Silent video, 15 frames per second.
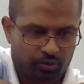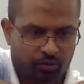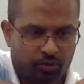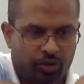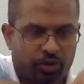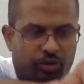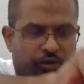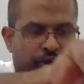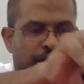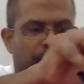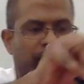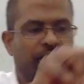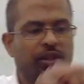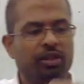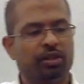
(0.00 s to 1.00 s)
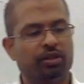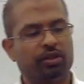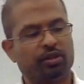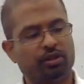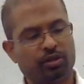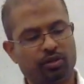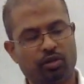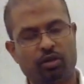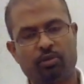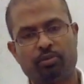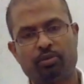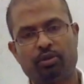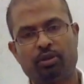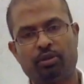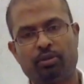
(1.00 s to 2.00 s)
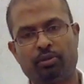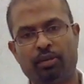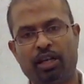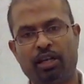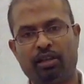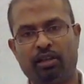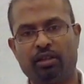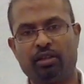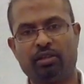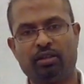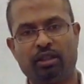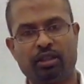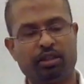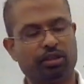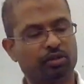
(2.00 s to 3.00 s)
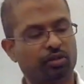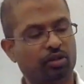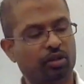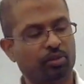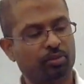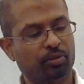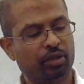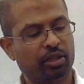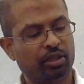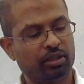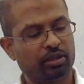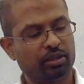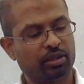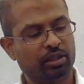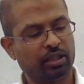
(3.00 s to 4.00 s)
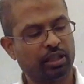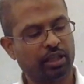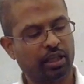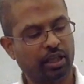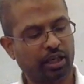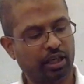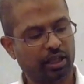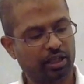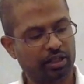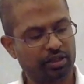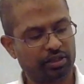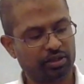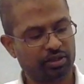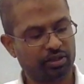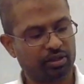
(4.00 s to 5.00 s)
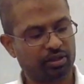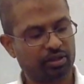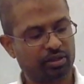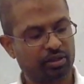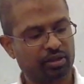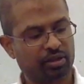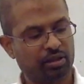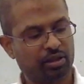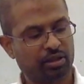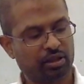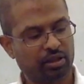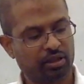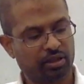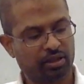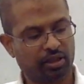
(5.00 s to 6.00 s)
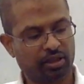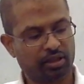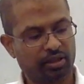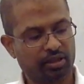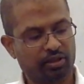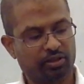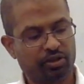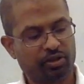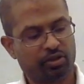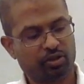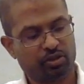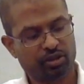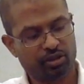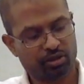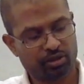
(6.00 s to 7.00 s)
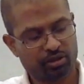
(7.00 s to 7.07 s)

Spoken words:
What you're seeing here is the top panel, and this top panel has sun sensors on it.